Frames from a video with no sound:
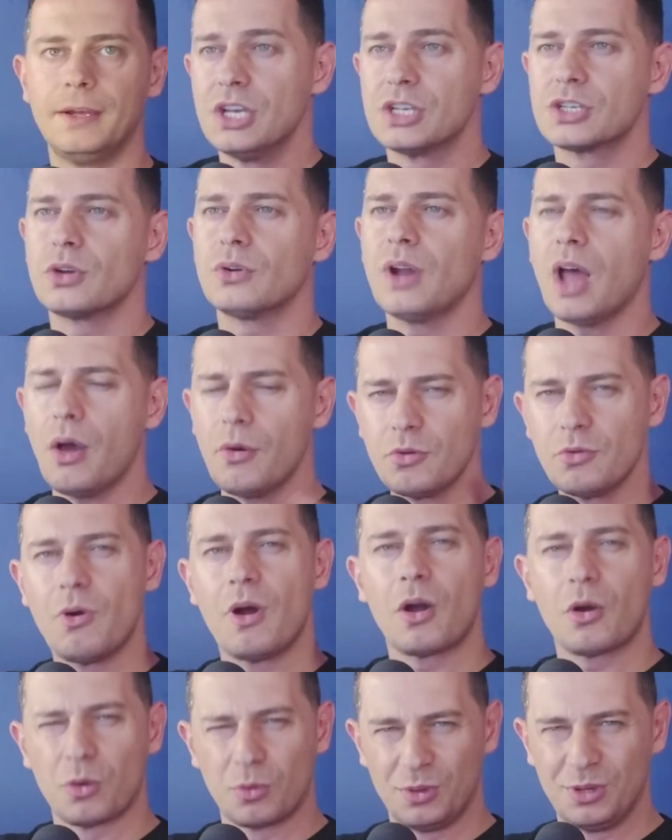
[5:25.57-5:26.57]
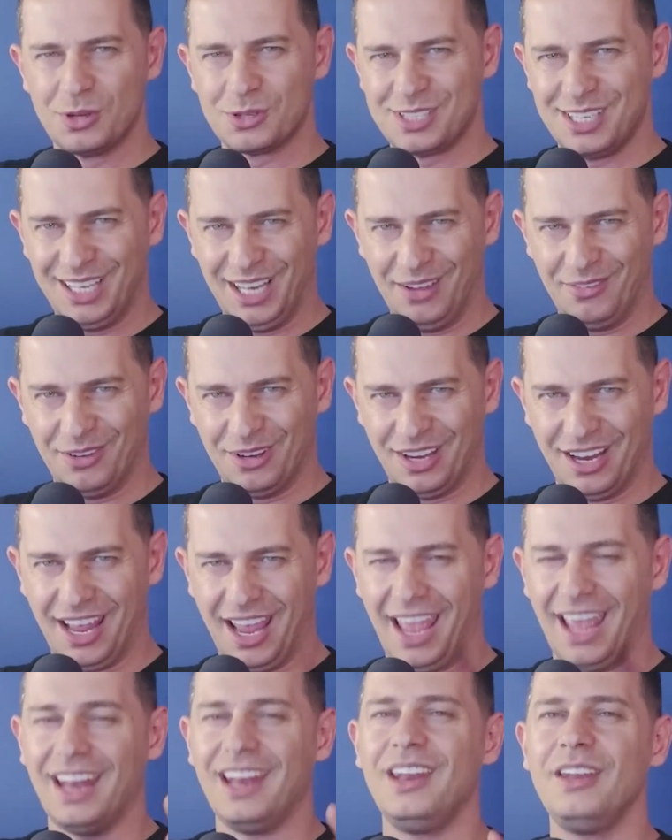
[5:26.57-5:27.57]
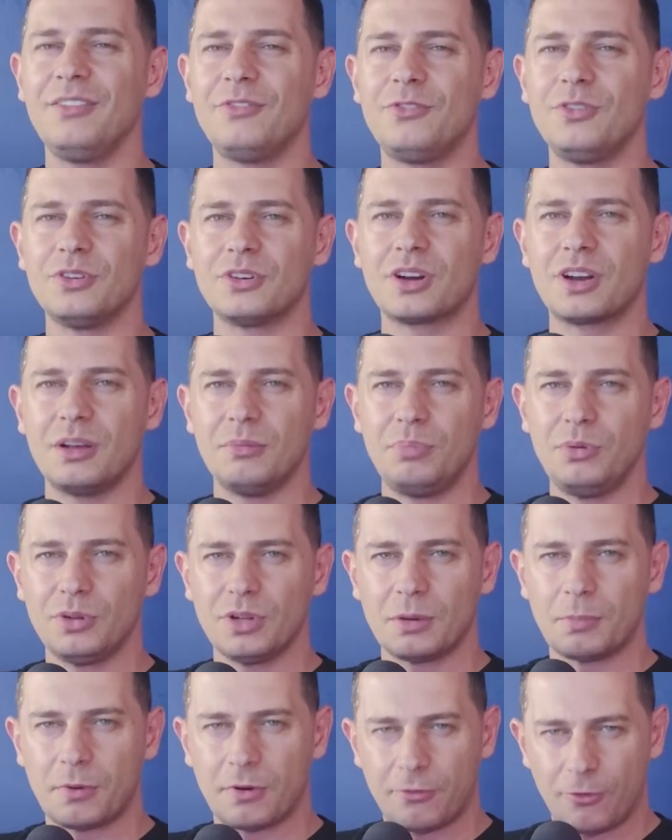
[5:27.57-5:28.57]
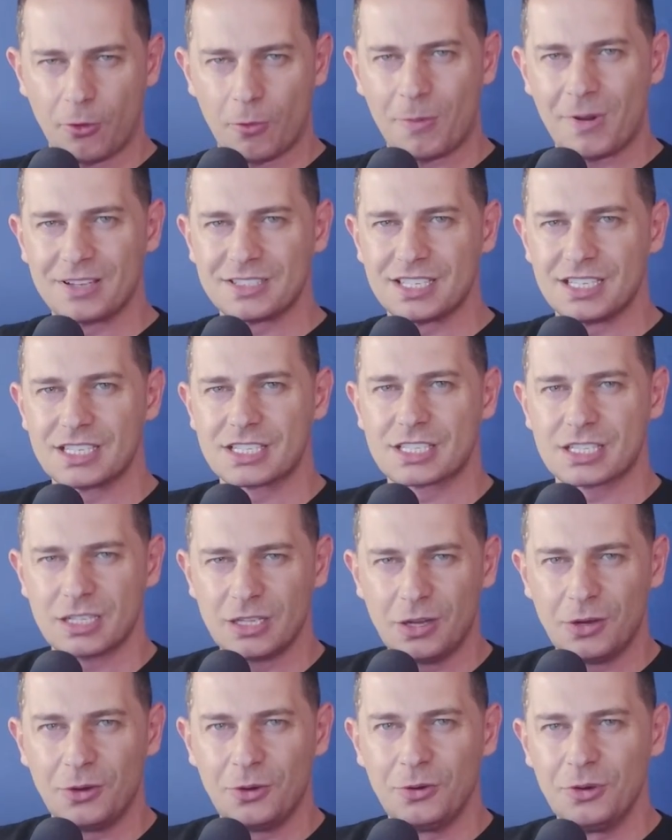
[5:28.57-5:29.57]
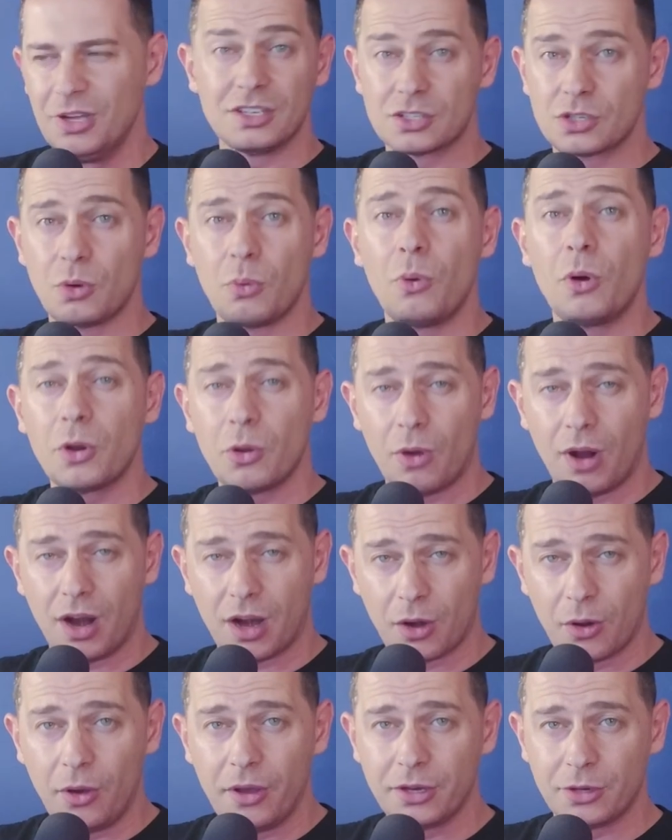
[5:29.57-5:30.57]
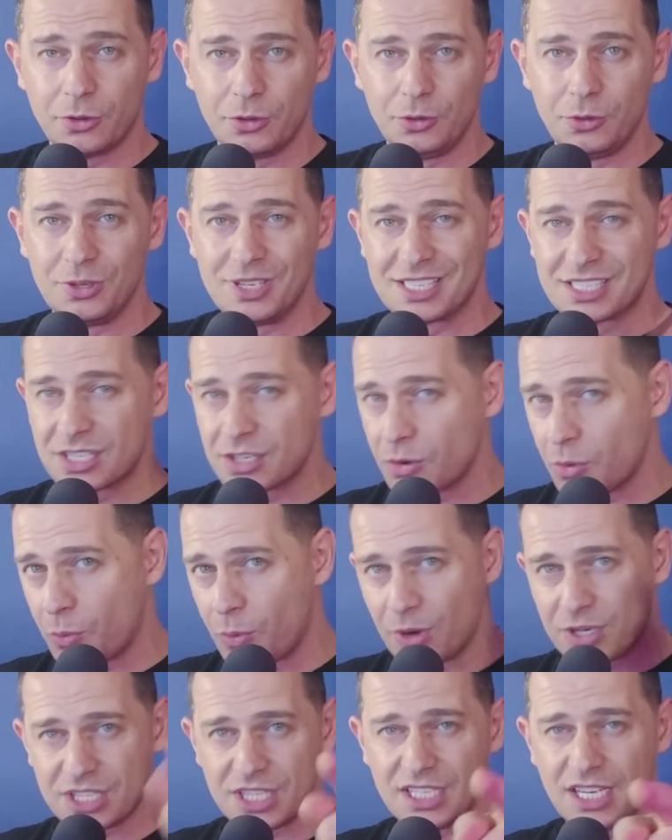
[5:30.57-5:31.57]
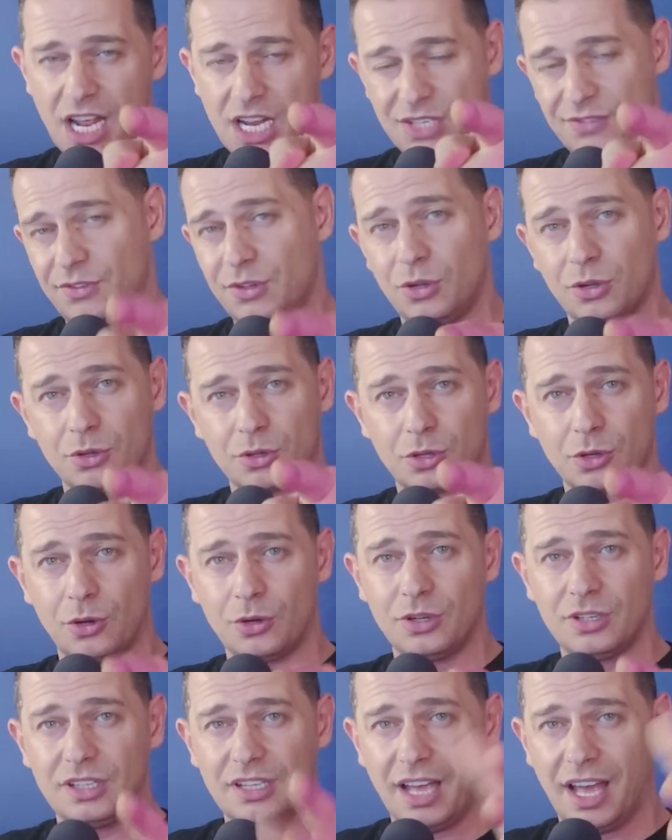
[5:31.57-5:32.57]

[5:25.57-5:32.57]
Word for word: So now you are on Windows eleven, and if your computer performance is slow, so what you are going to do is watch the next video tutorial.